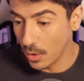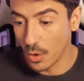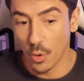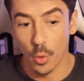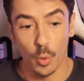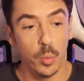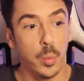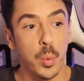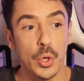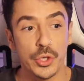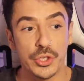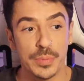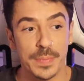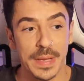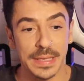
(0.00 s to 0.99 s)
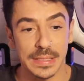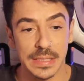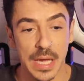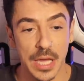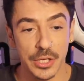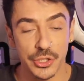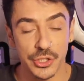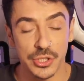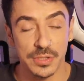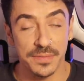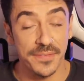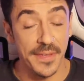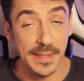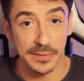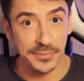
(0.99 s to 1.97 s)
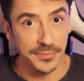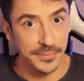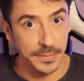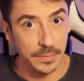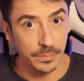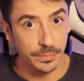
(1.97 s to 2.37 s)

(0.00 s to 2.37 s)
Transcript: all wood being touched, filth,